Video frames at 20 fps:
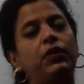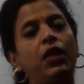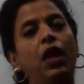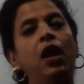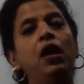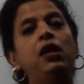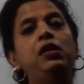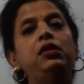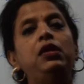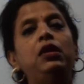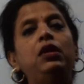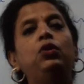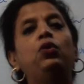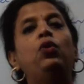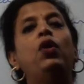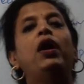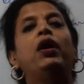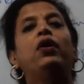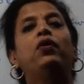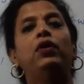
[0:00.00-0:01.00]

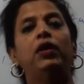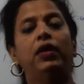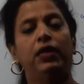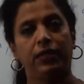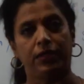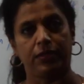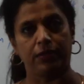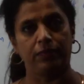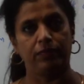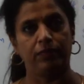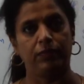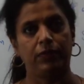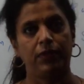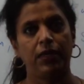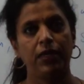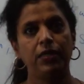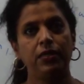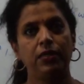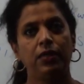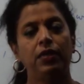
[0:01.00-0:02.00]
anticoagulant,
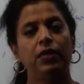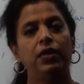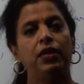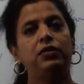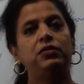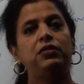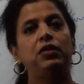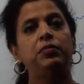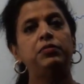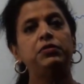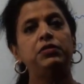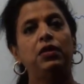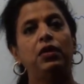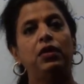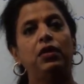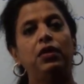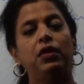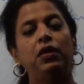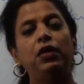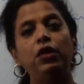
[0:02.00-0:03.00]
right? Its name is
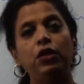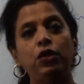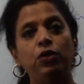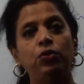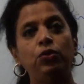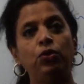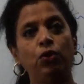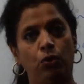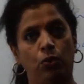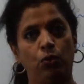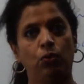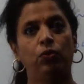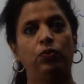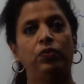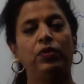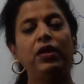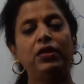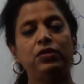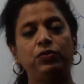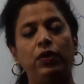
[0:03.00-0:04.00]
Hirudo.
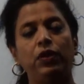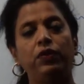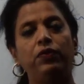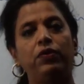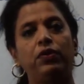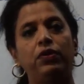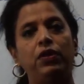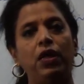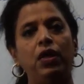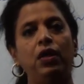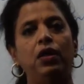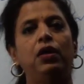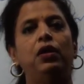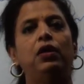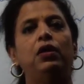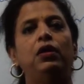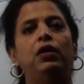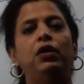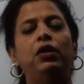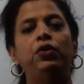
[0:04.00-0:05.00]
That's what you call the
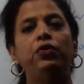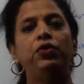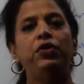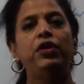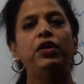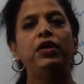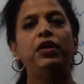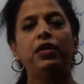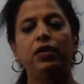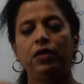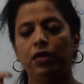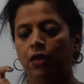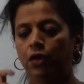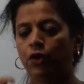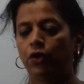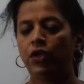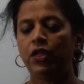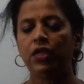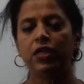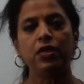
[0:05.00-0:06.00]

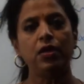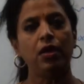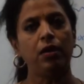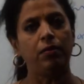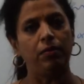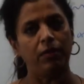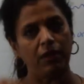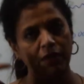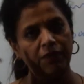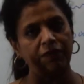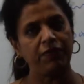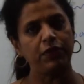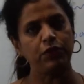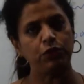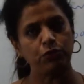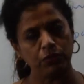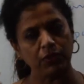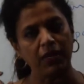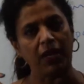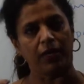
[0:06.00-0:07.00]
Hirudinea. Refers
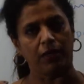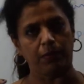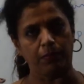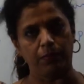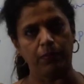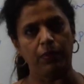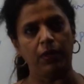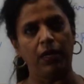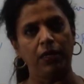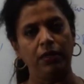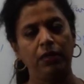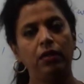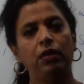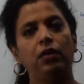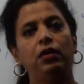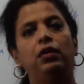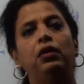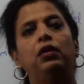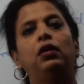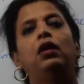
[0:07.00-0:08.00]
to that blood.
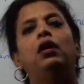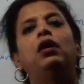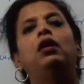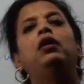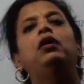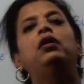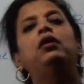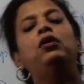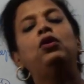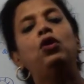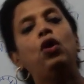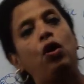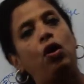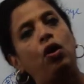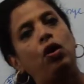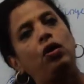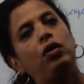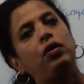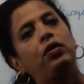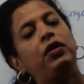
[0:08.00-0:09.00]

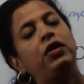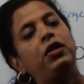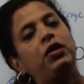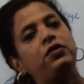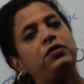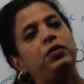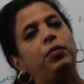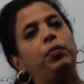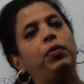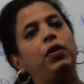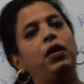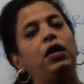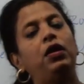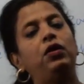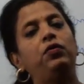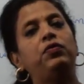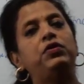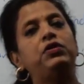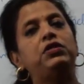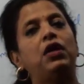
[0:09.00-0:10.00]
Now it is the
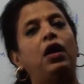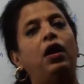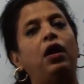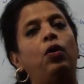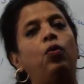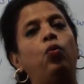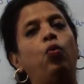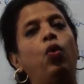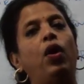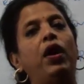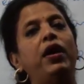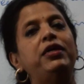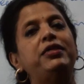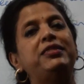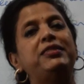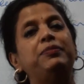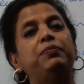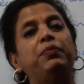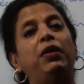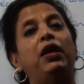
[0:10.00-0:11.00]
blood which
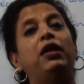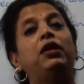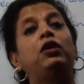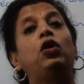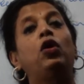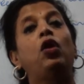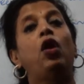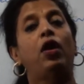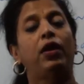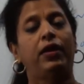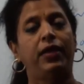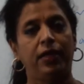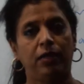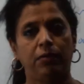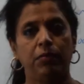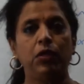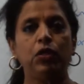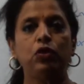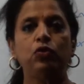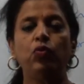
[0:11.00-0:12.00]
avoids blood clotting,
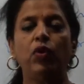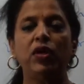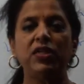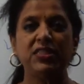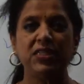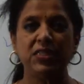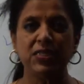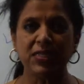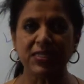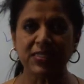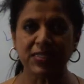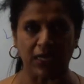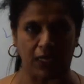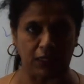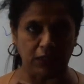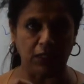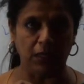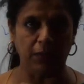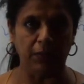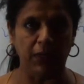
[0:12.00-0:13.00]
because once it will
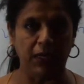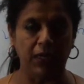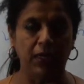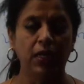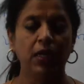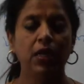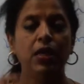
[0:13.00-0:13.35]
suck the blood,